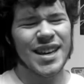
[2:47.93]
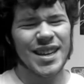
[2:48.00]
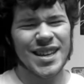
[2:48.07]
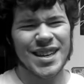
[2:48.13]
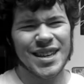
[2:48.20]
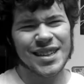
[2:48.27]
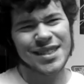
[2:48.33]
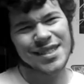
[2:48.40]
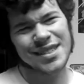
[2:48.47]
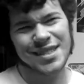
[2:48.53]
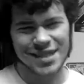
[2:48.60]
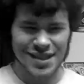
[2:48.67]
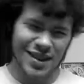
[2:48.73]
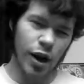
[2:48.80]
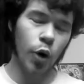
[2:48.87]

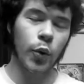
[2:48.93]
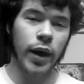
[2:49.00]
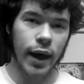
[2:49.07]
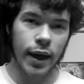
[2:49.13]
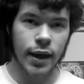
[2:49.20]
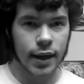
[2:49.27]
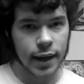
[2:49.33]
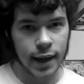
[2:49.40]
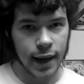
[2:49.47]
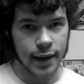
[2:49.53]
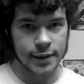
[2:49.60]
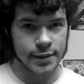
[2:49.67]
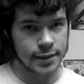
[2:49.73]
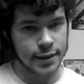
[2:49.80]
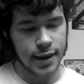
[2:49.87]
is okay
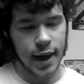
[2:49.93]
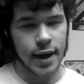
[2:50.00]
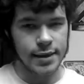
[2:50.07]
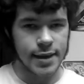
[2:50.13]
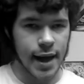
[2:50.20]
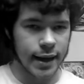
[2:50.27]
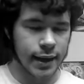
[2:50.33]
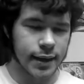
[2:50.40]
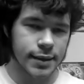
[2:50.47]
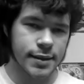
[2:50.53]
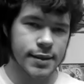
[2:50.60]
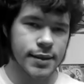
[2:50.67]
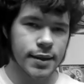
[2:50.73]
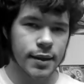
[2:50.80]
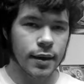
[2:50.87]
as the
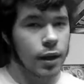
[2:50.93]
antagonist.